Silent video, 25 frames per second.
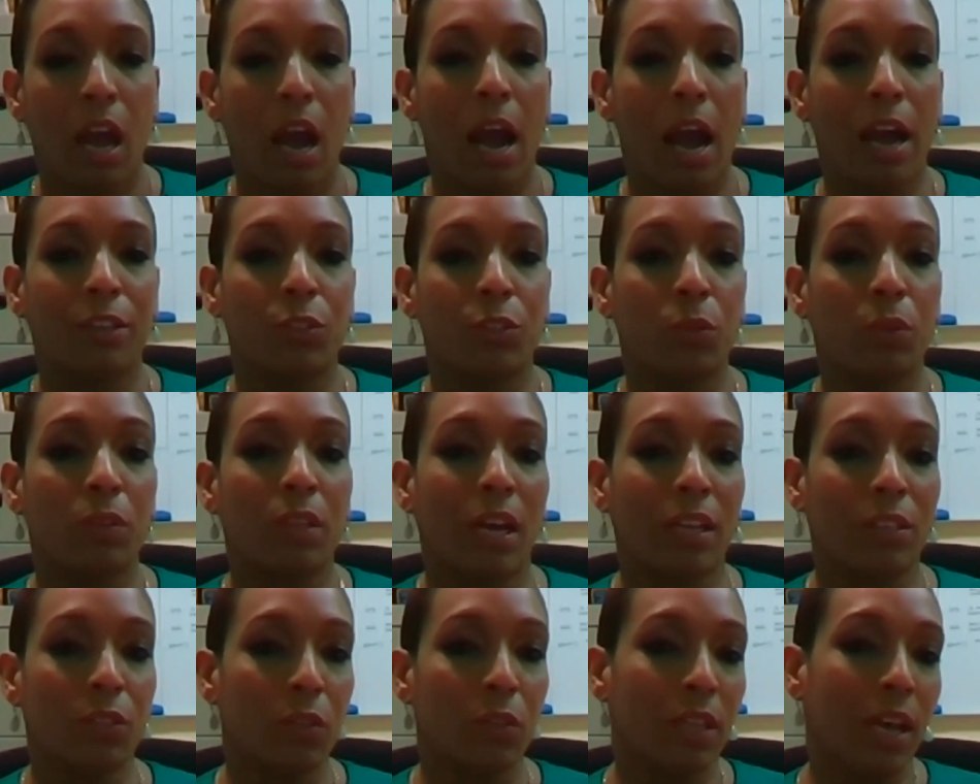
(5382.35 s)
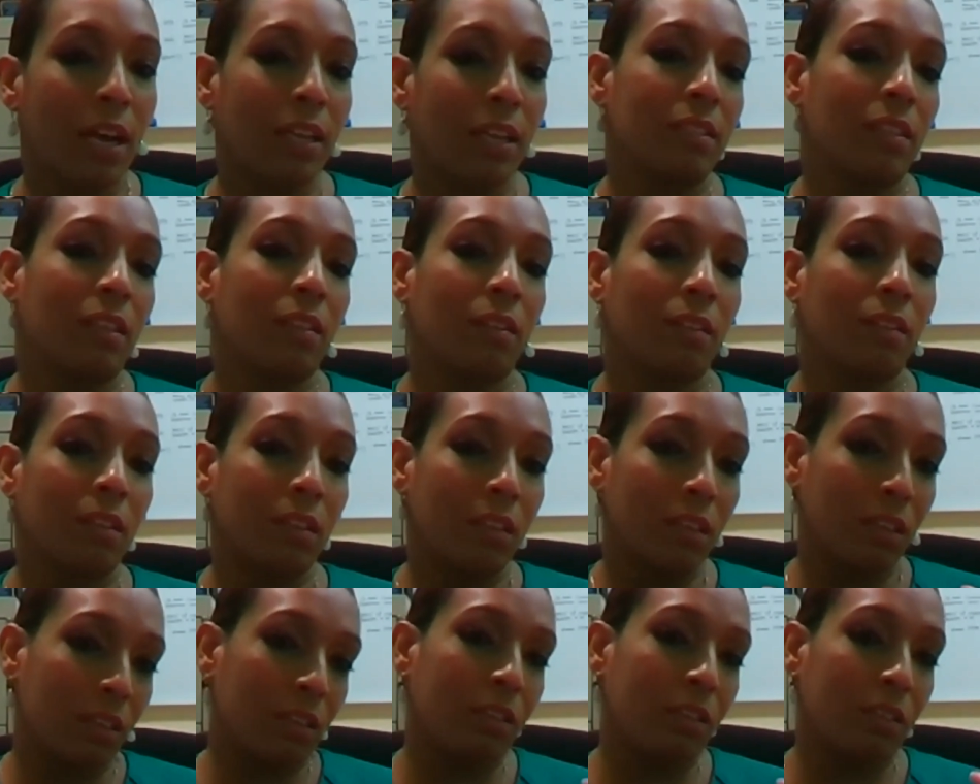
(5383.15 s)
And so that's the
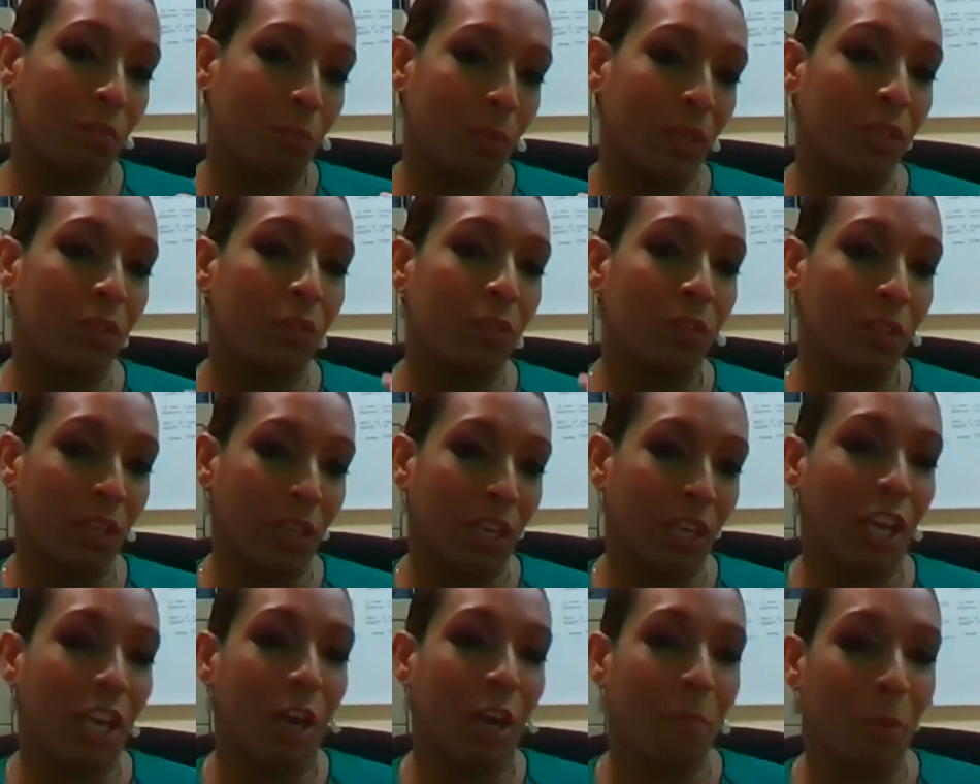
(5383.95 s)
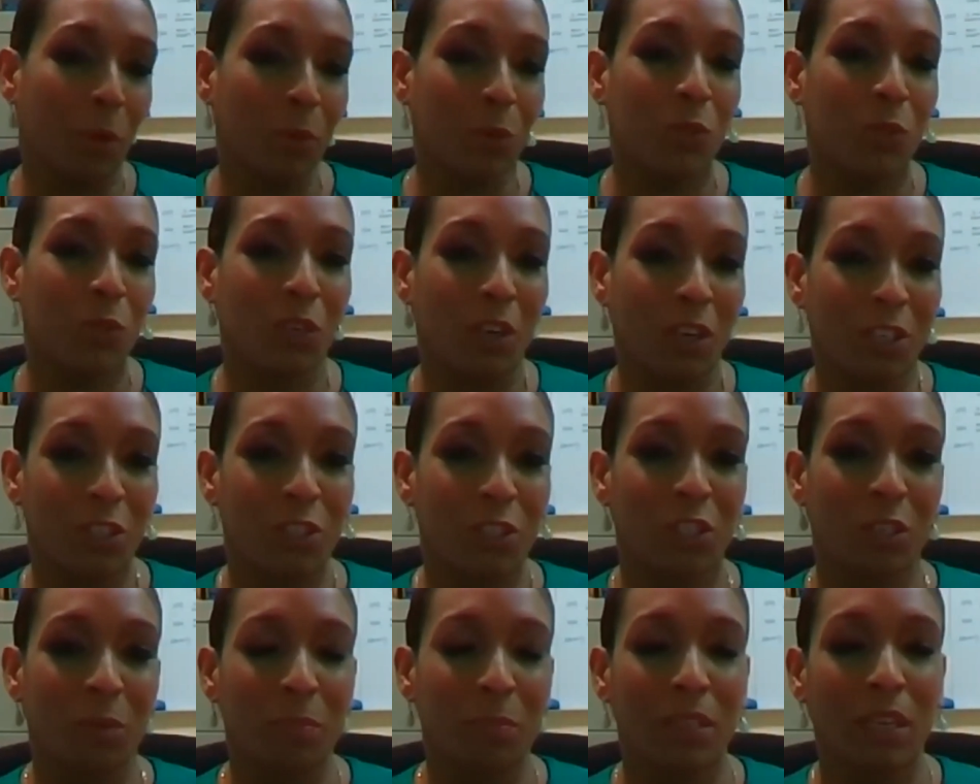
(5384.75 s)
third, when you're thinking about
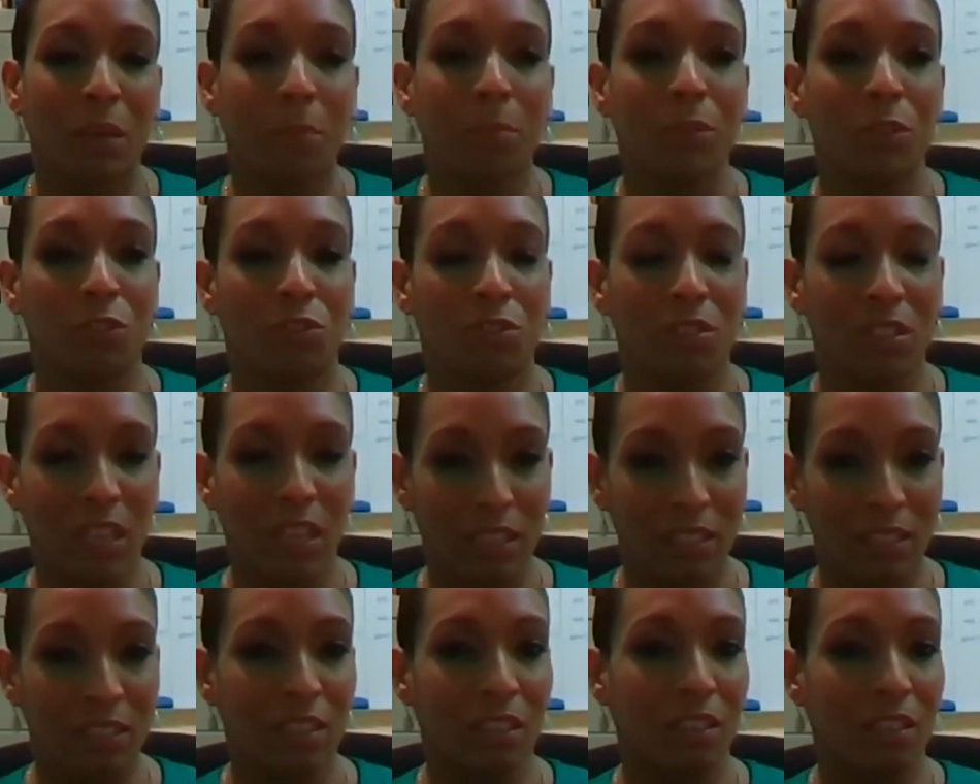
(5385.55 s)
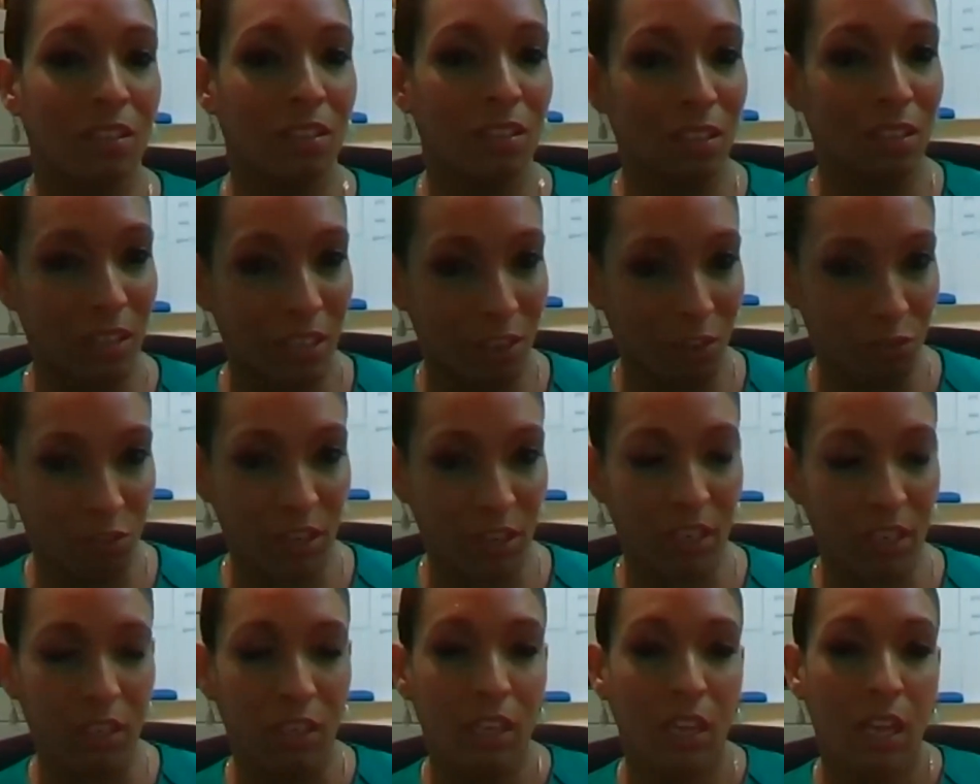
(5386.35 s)
scholarships and bursaries, that's the third
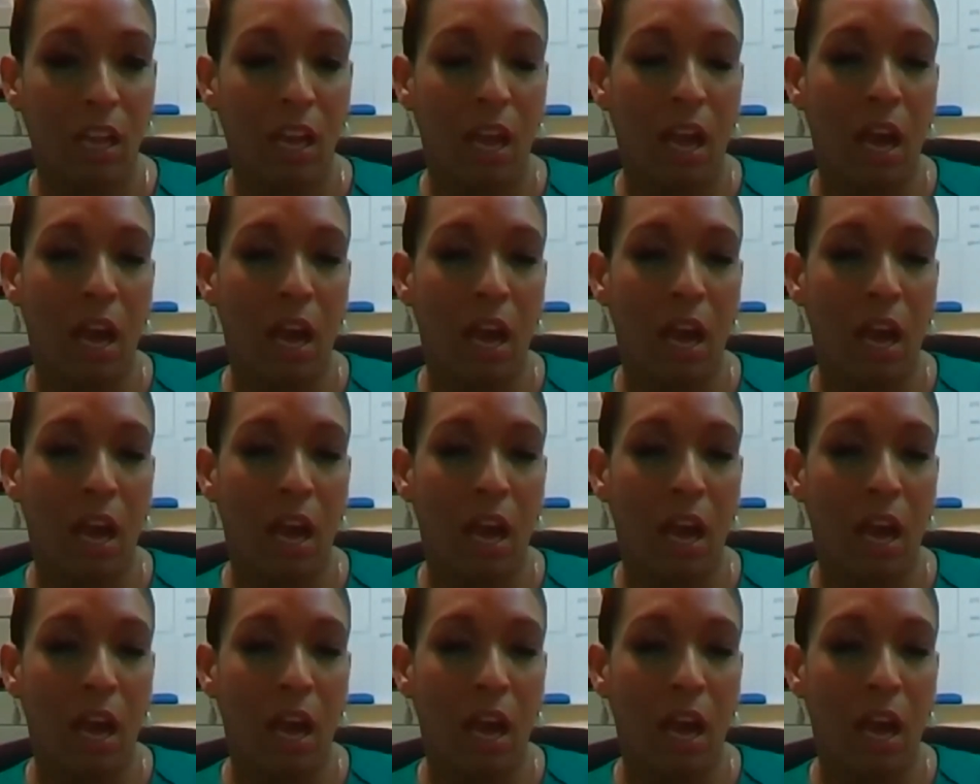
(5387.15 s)
area.